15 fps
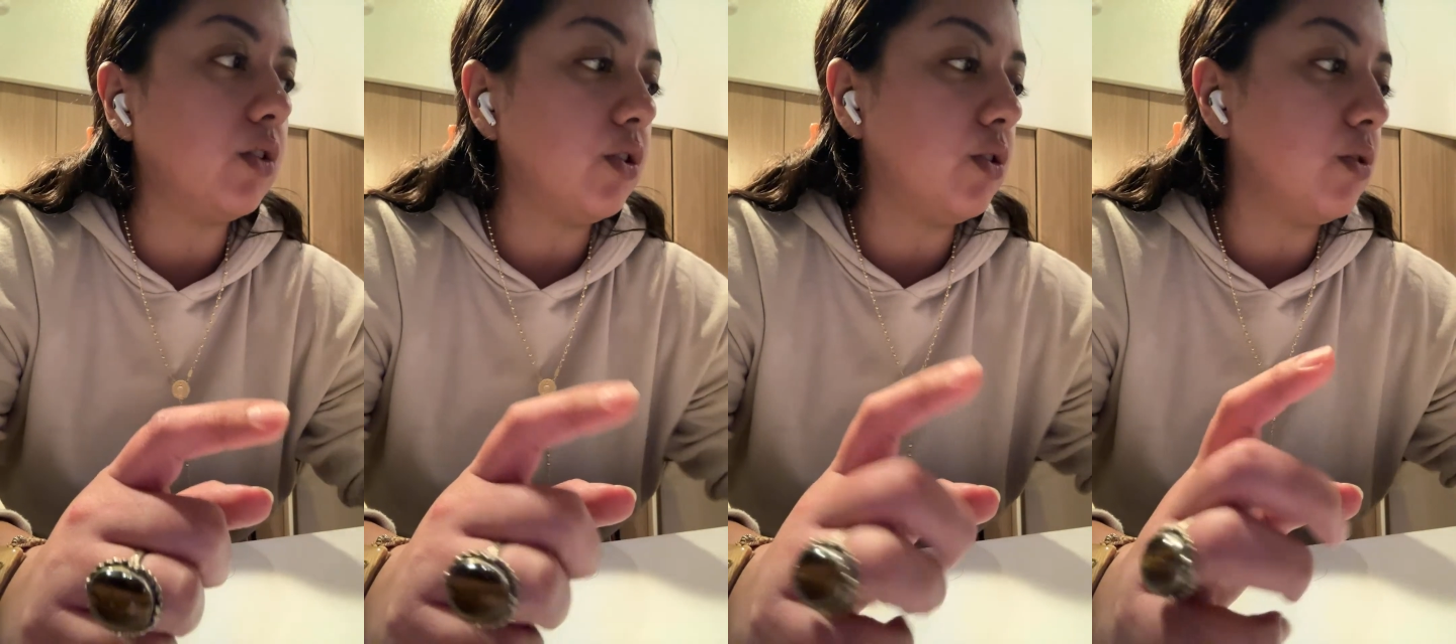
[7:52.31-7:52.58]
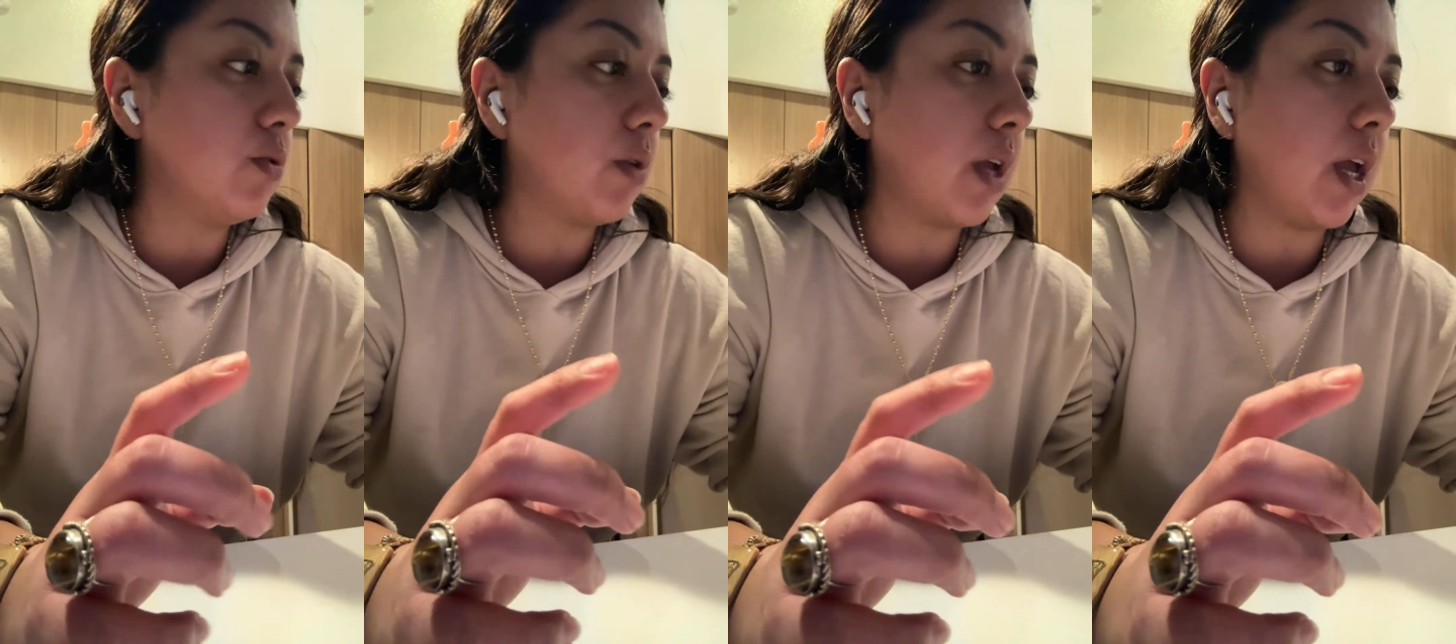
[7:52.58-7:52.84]

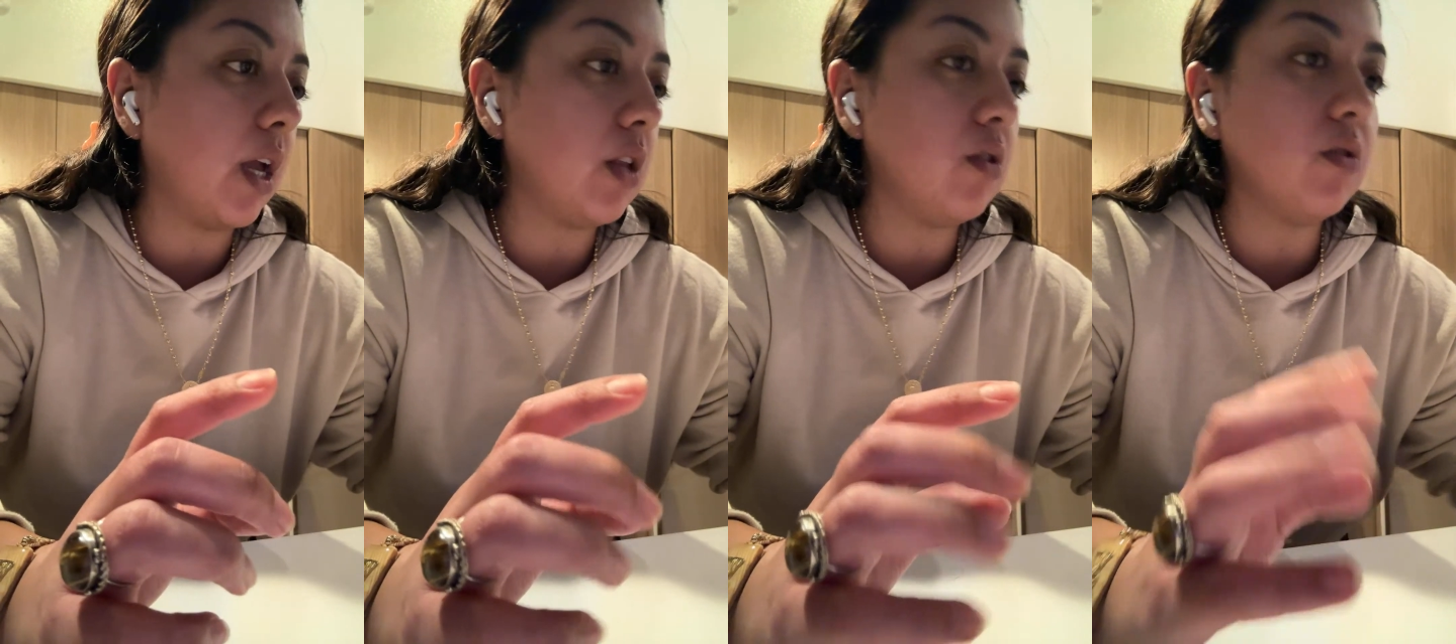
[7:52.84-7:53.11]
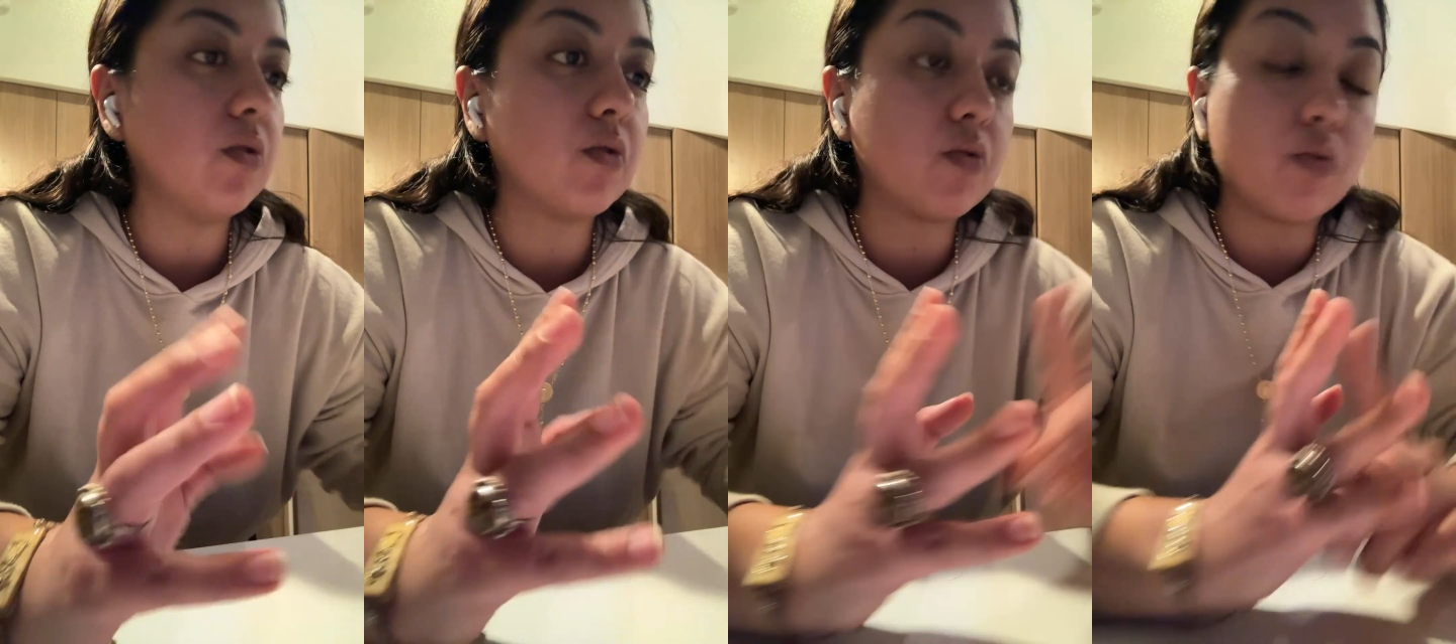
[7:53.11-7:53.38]
You can
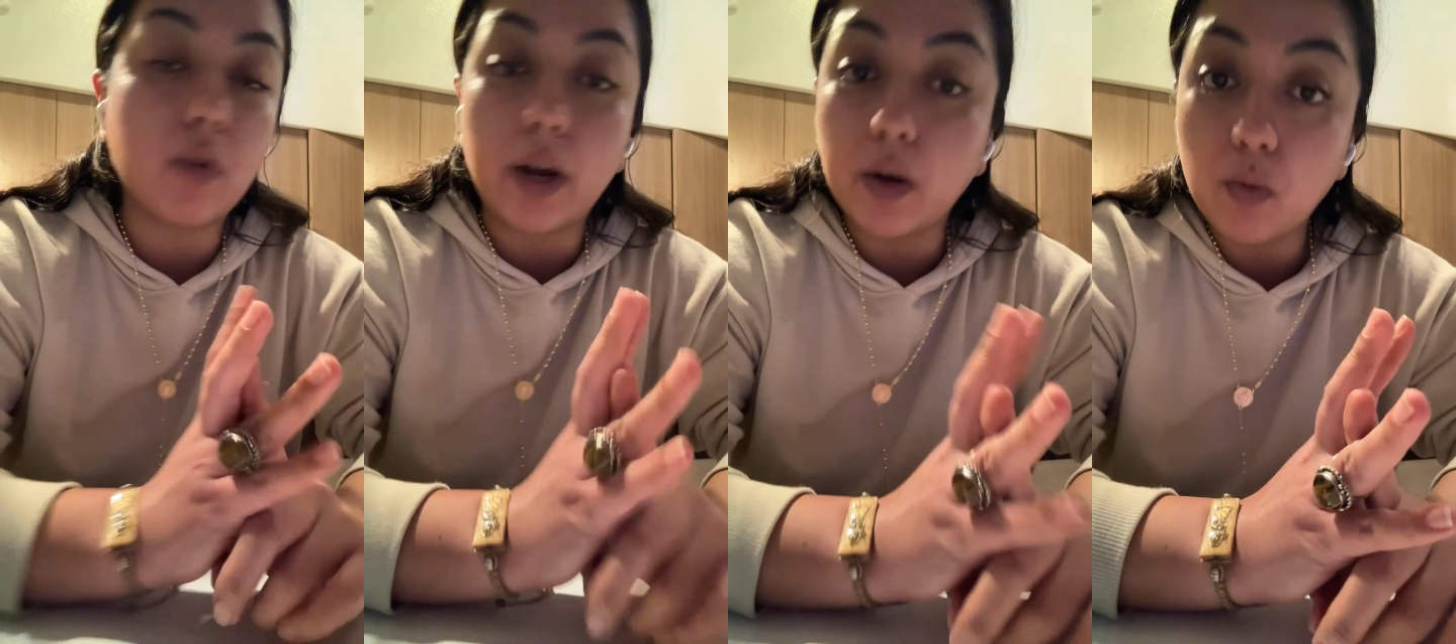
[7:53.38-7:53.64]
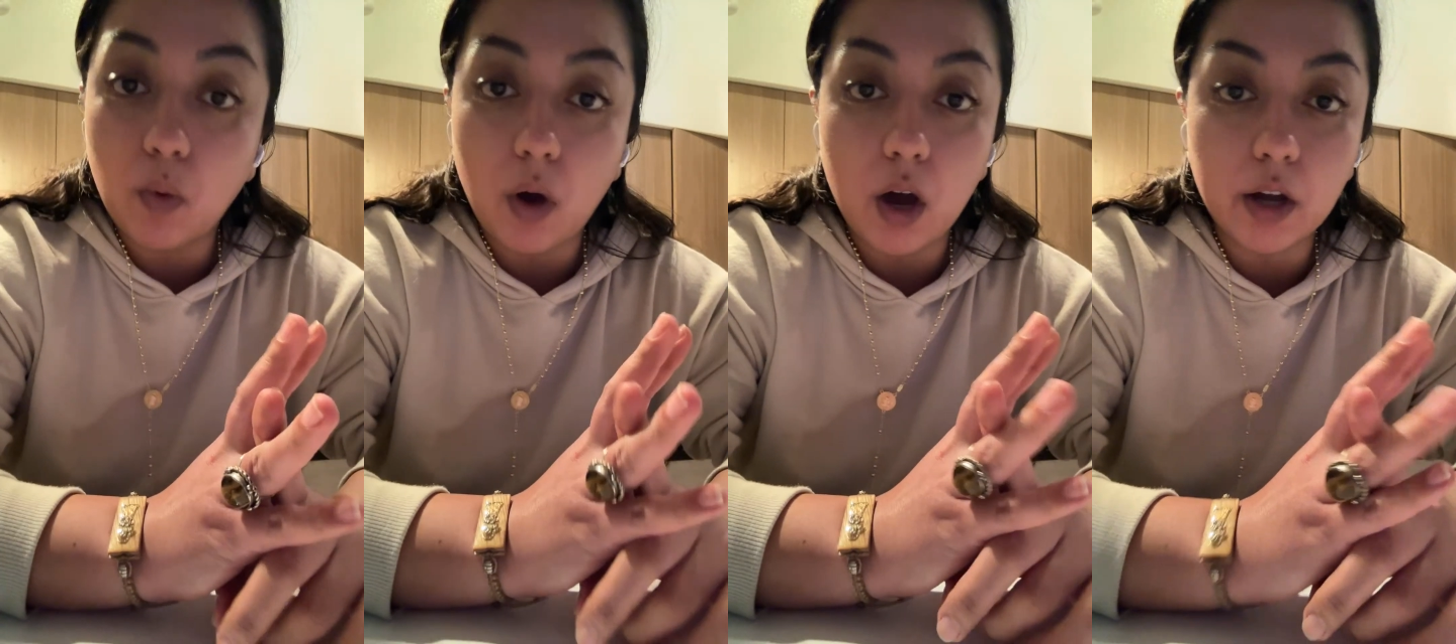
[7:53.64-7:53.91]
use
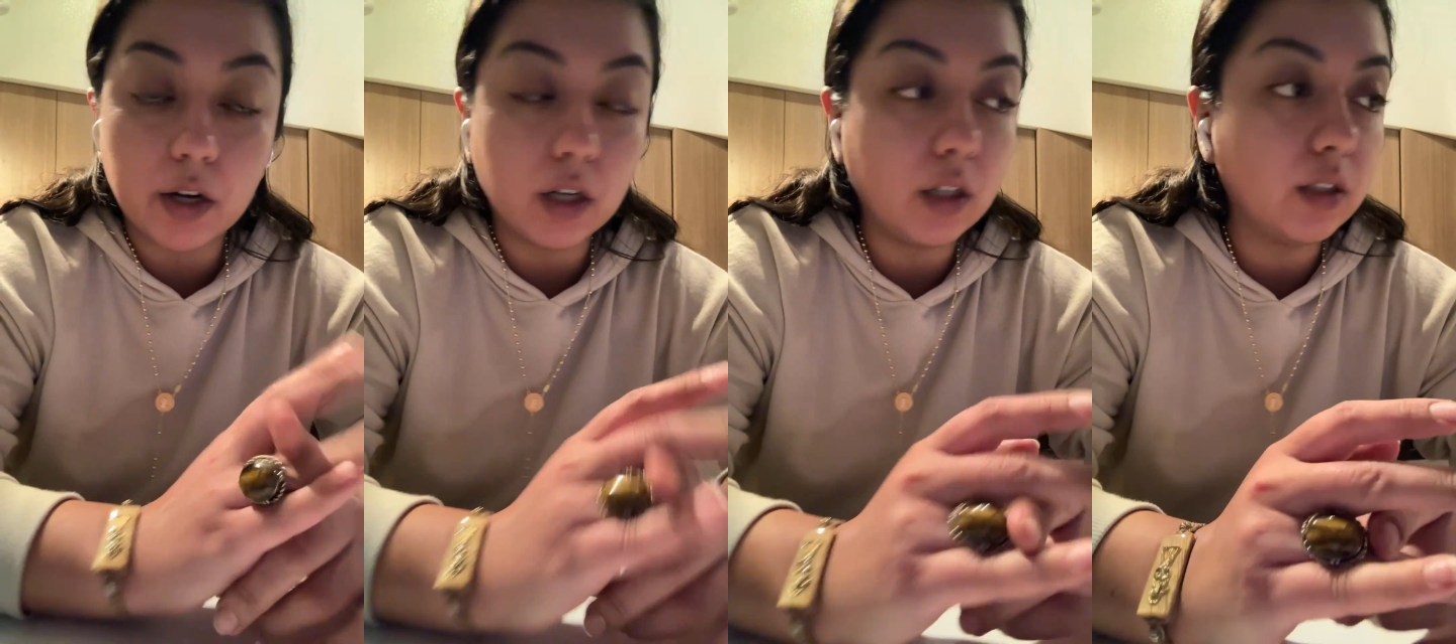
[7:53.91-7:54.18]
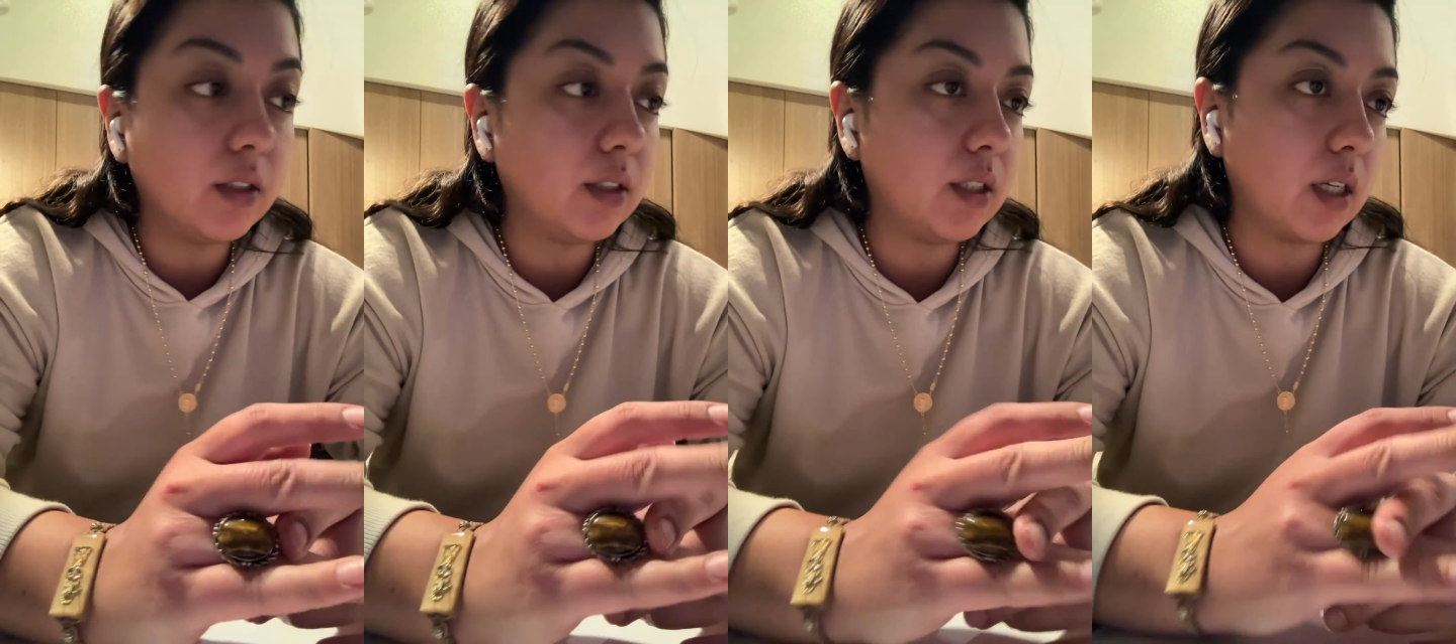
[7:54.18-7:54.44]
rainwater
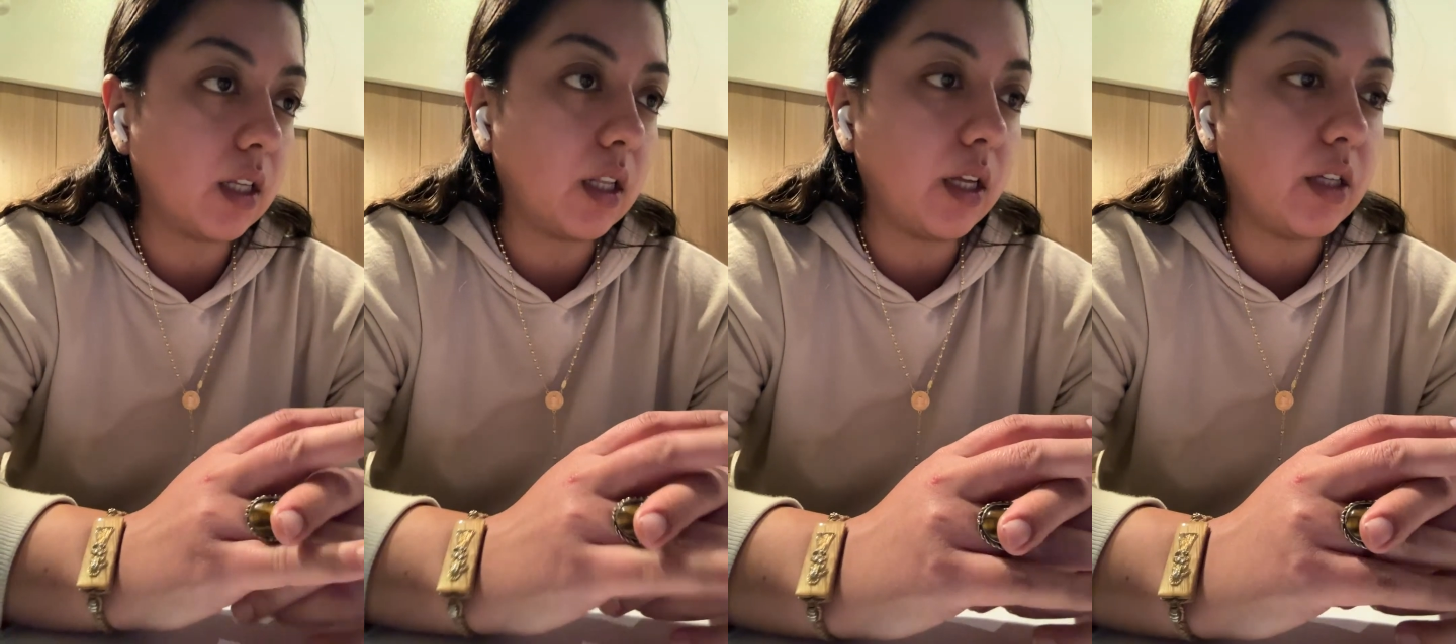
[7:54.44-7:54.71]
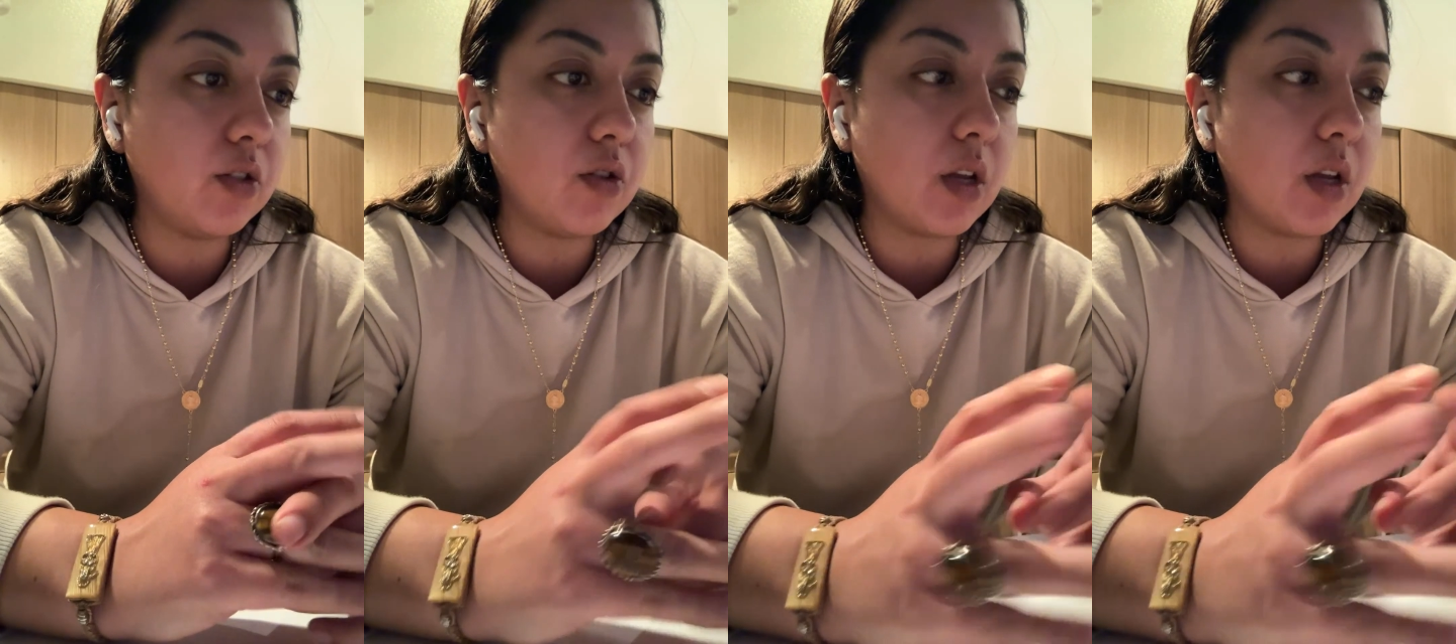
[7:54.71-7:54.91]
to cleanse.